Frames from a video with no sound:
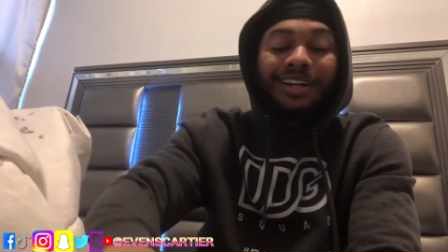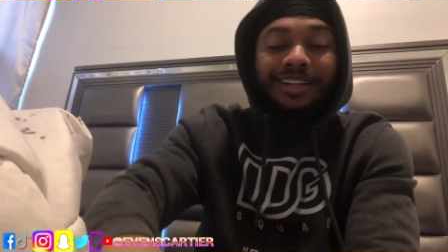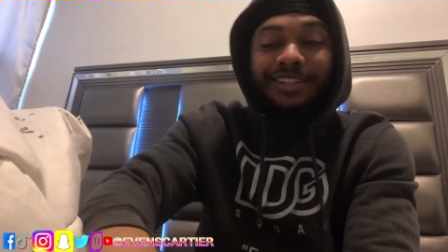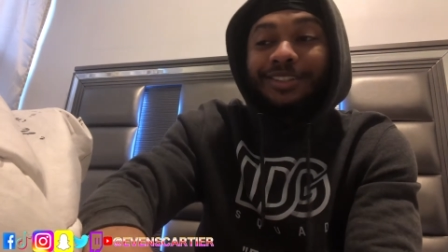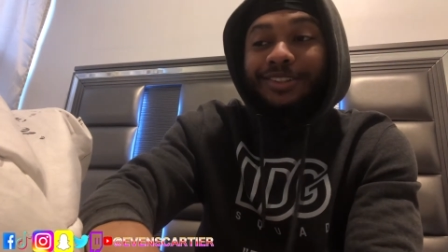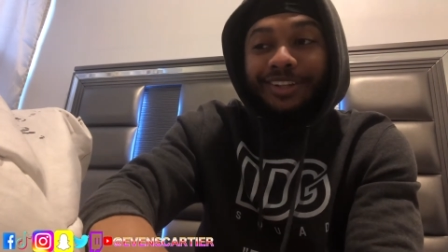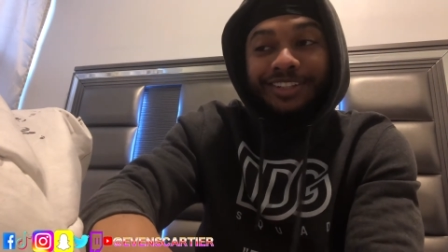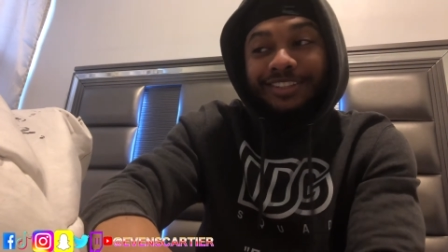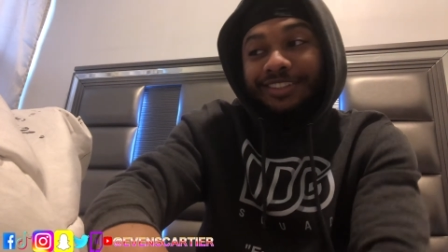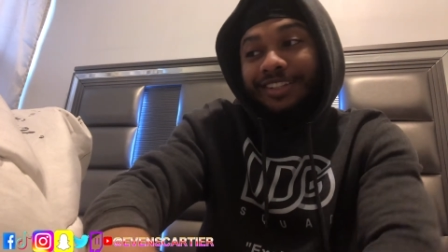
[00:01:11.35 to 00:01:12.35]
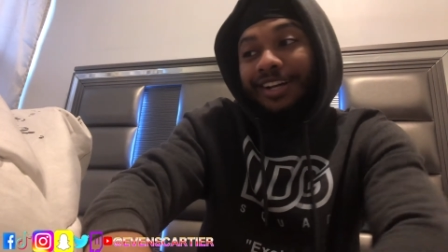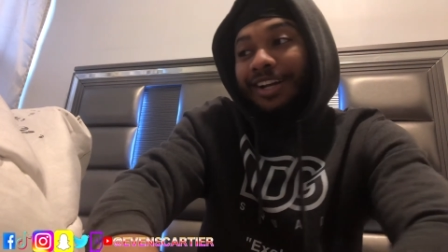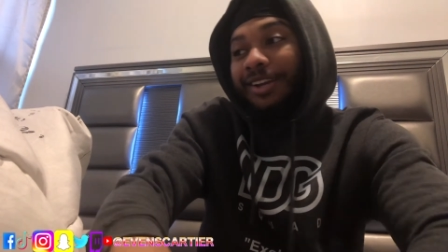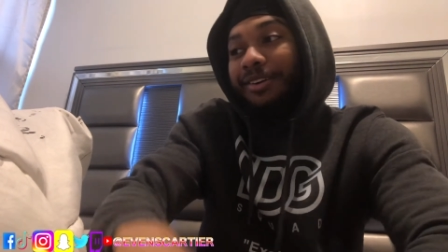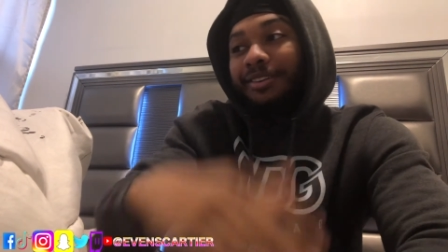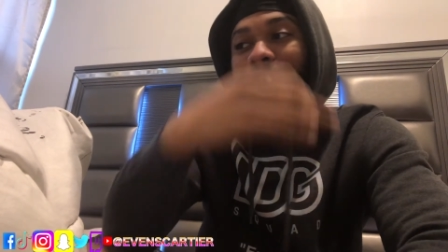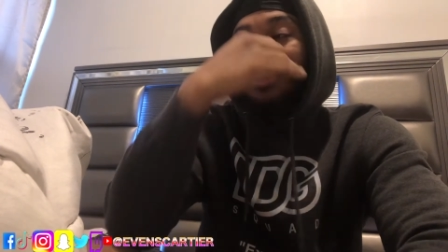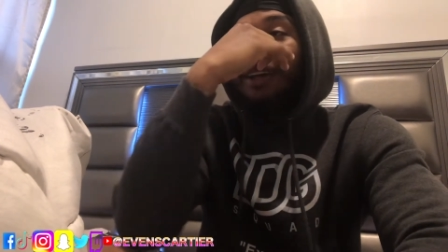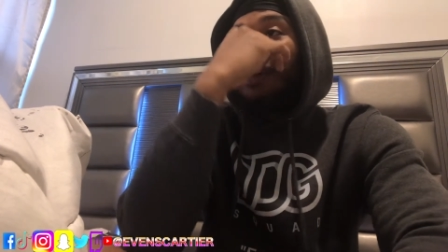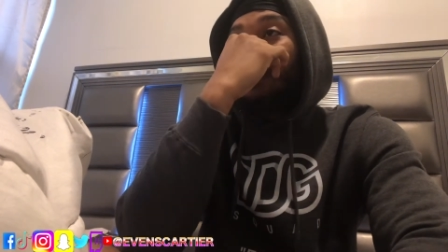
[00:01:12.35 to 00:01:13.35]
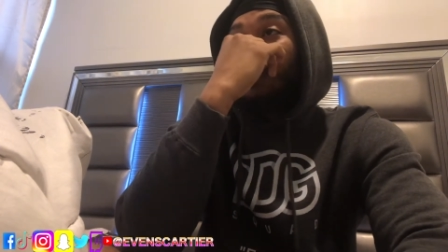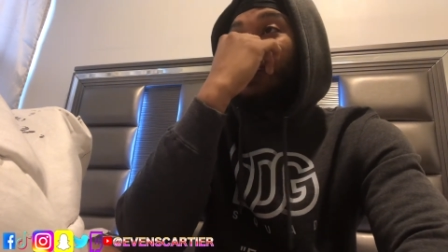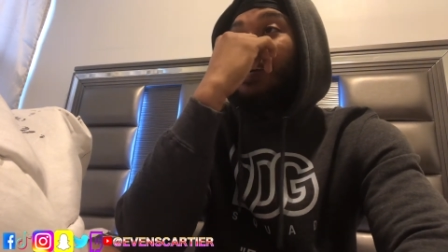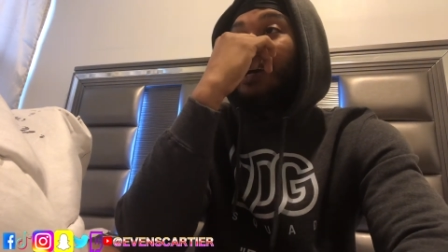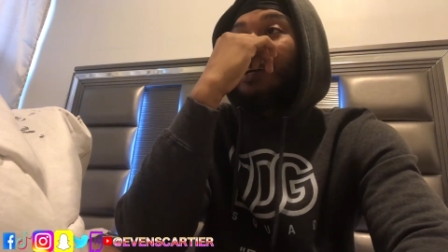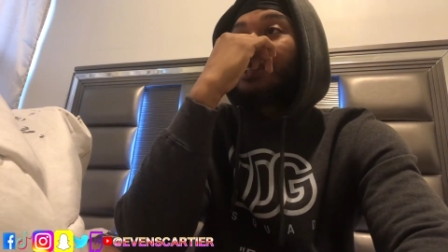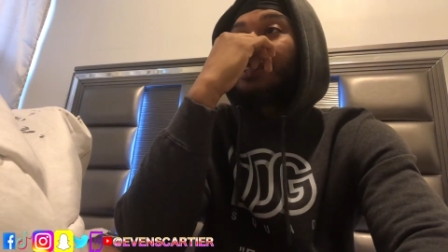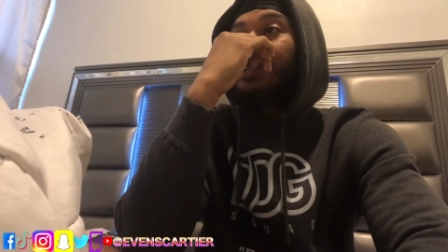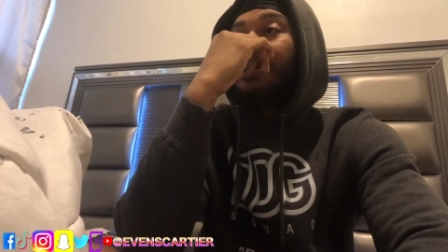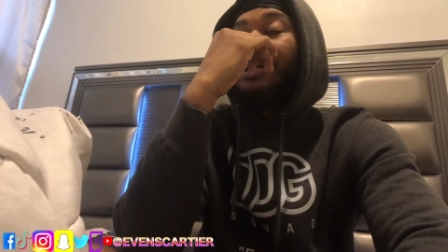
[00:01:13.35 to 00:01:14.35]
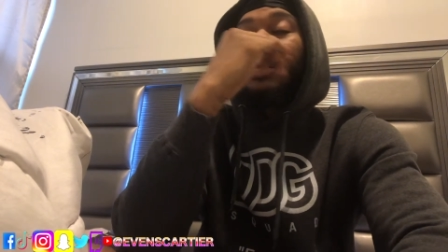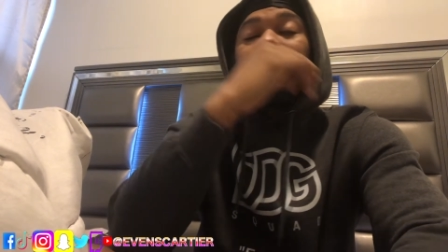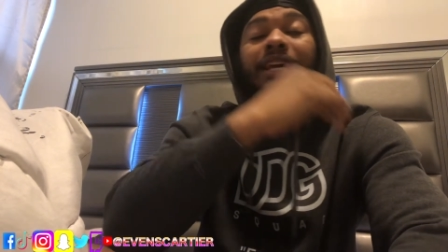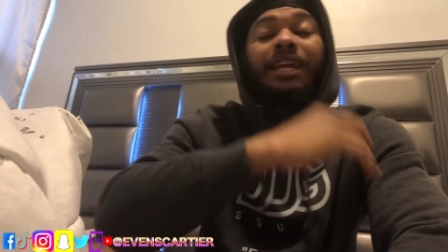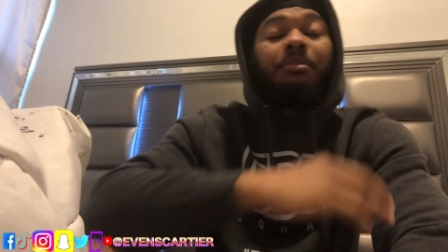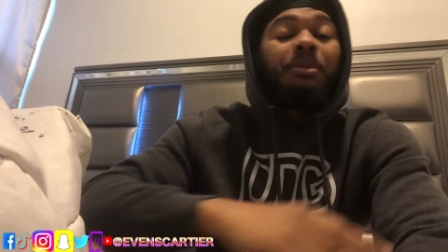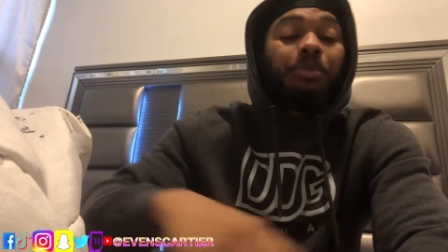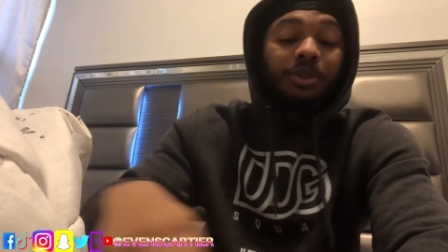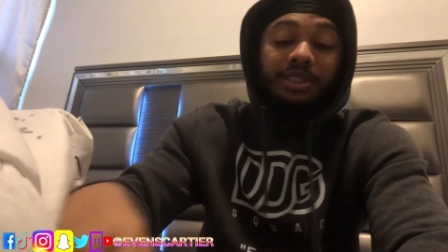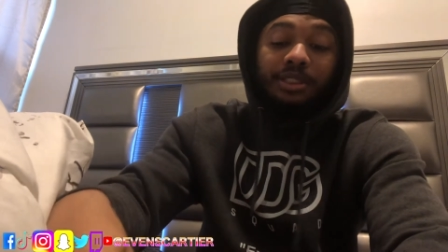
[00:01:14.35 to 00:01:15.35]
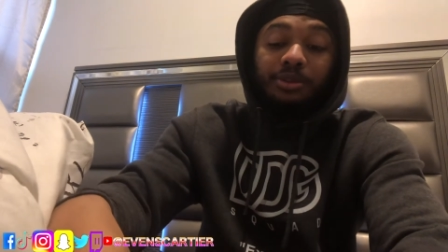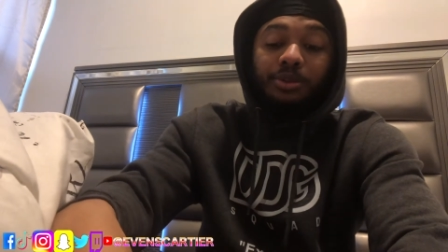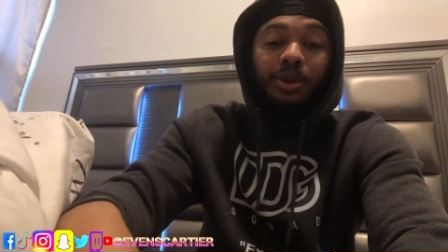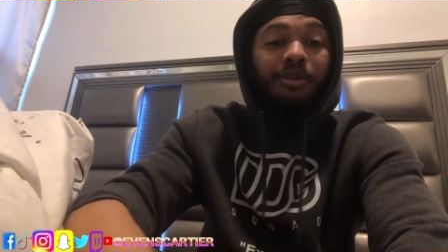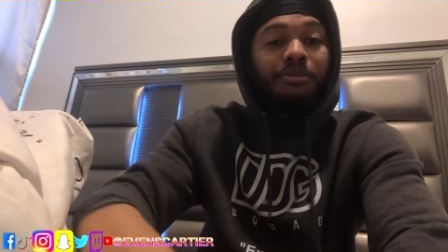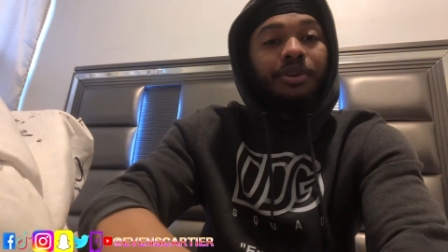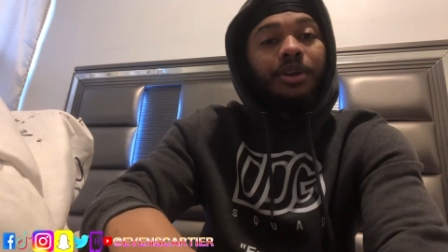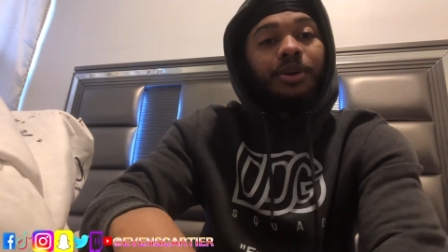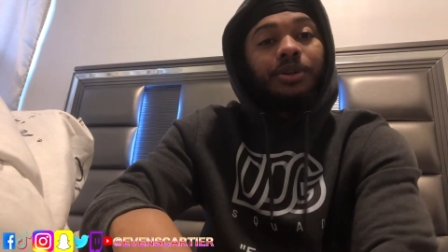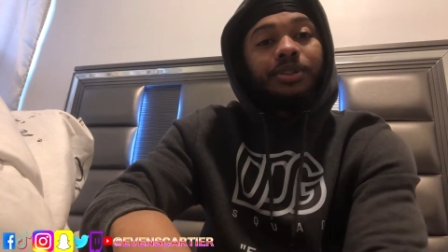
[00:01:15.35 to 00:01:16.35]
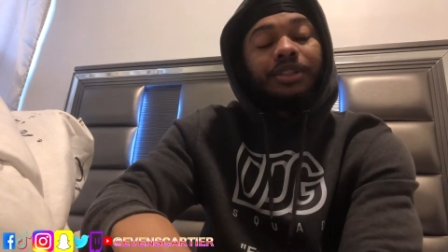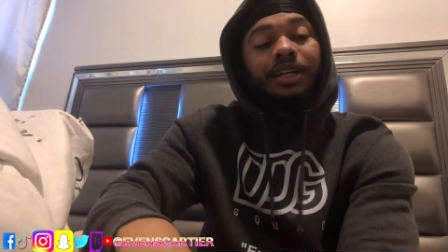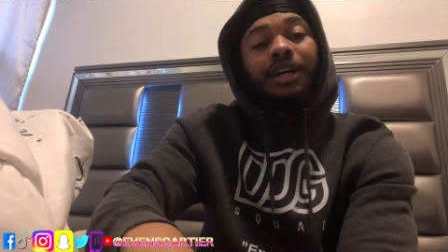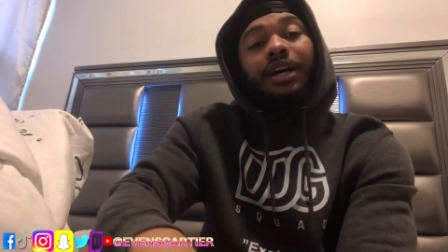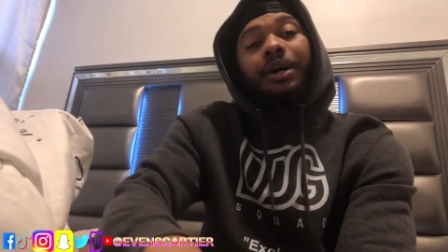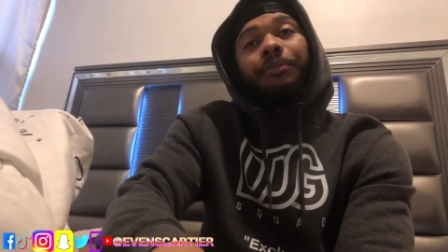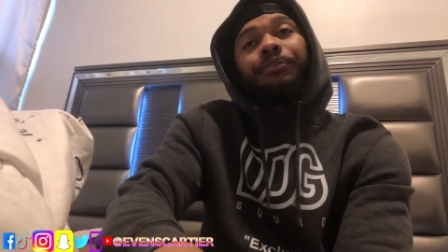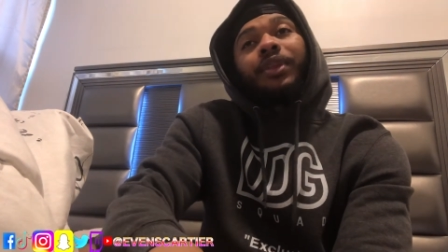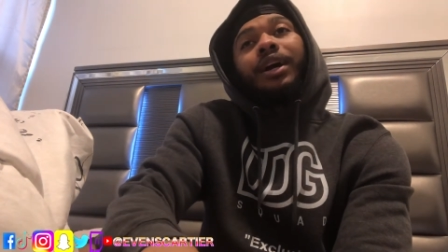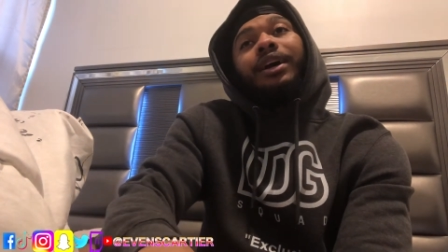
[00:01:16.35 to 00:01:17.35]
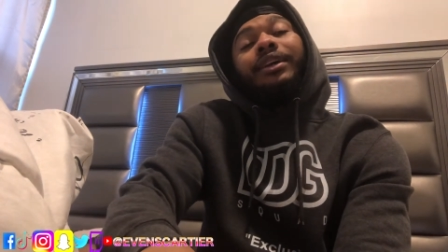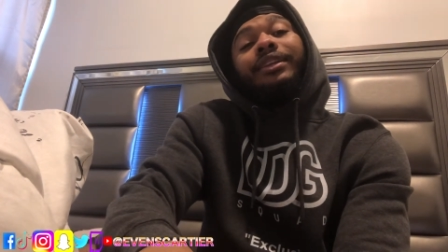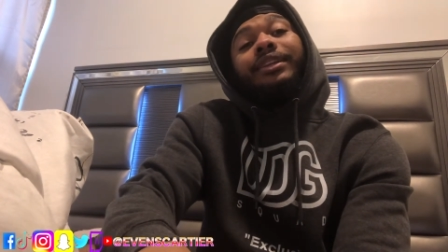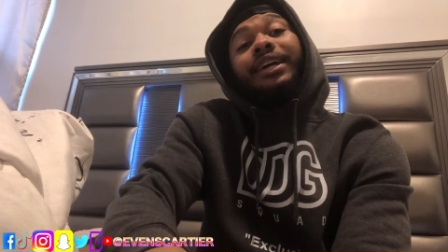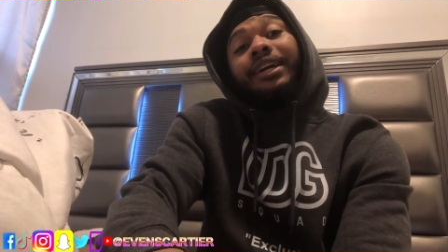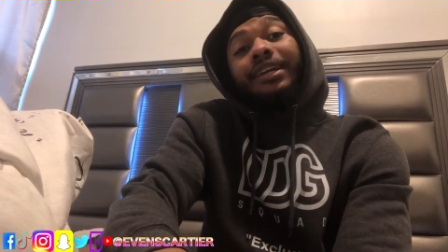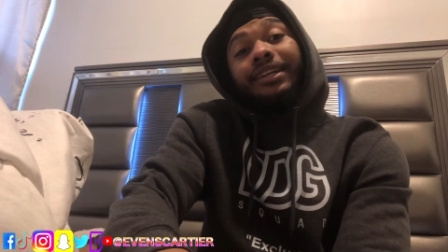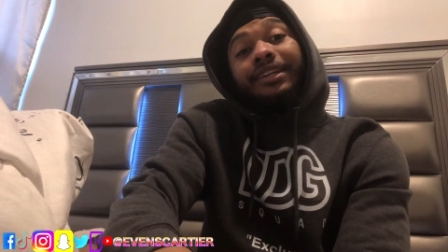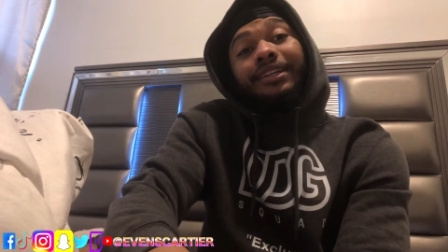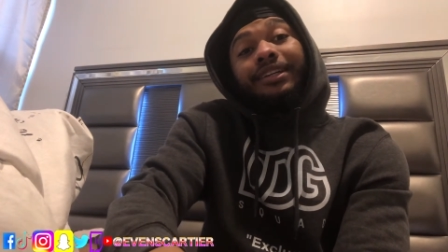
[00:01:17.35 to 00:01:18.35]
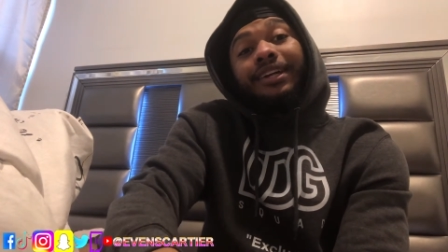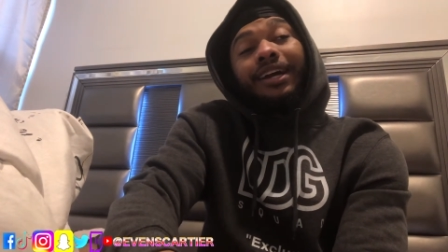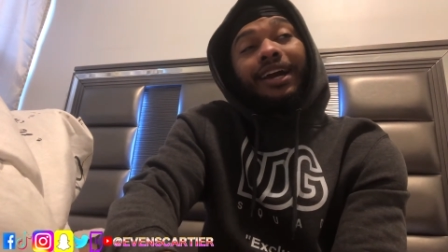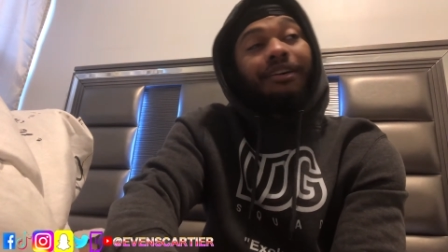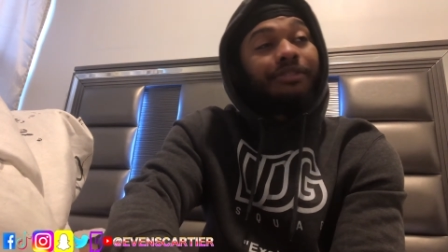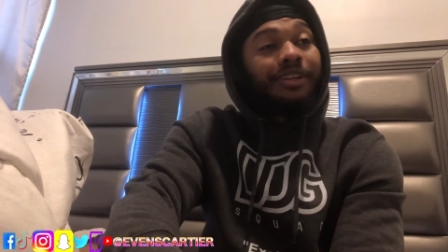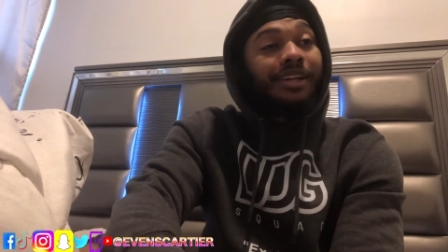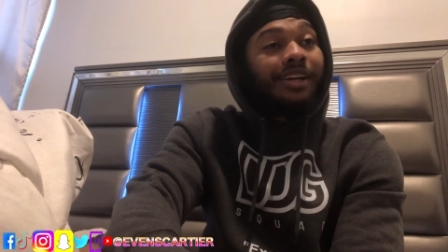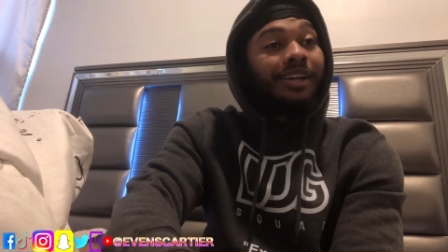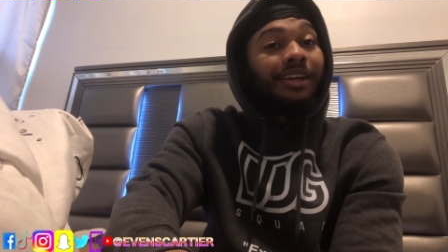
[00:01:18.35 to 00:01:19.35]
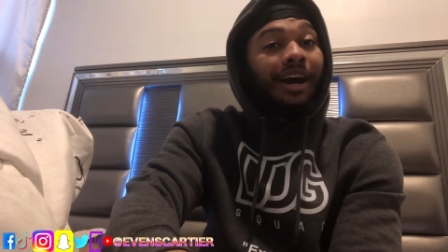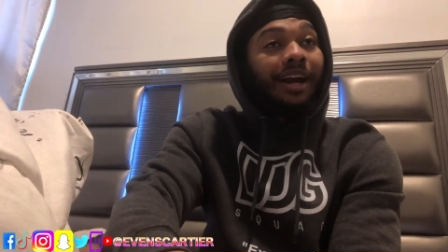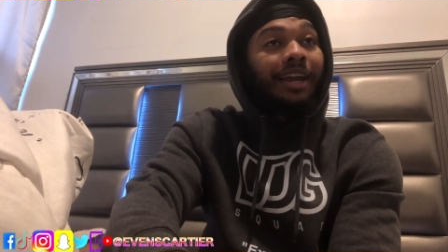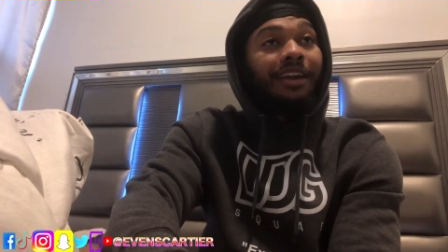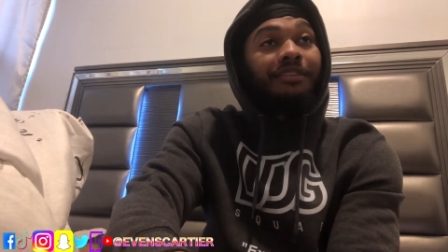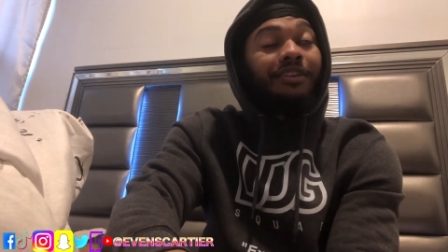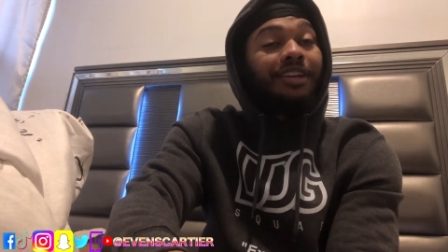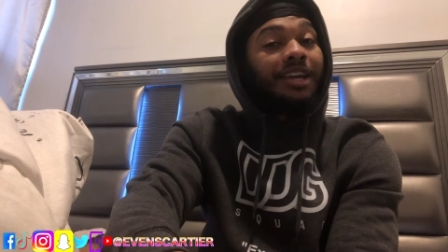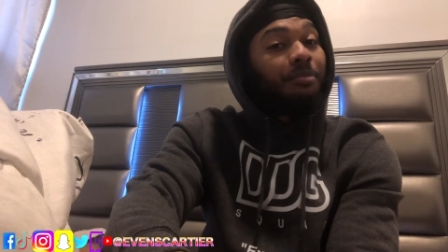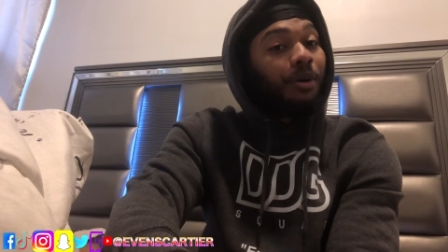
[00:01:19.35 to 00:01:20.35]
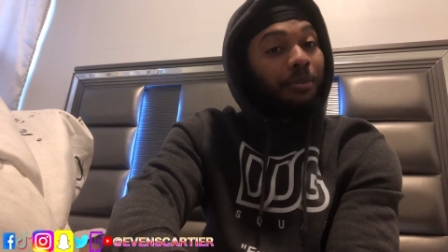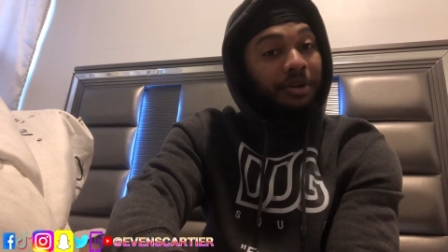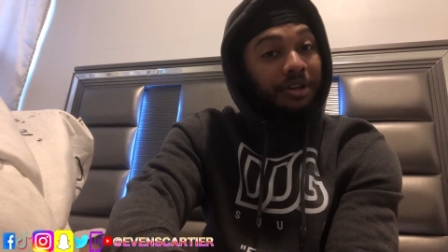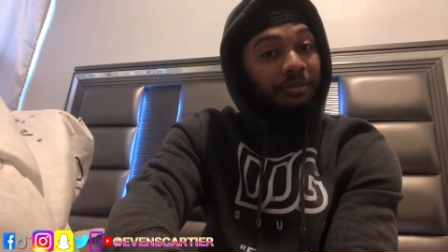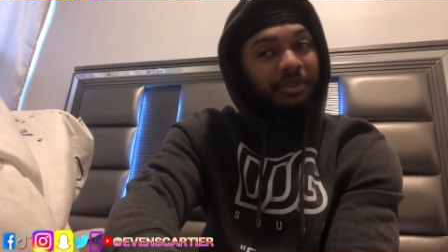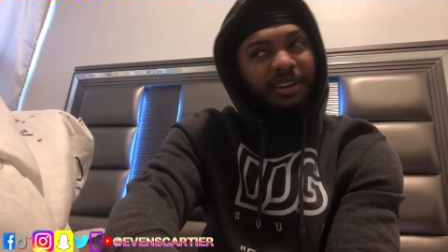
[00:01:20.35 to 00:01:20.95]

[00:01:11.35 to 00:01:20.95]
It's crazy. I love it. But he hustling. He be posting three videos a day, every day. I can't even keep up with him.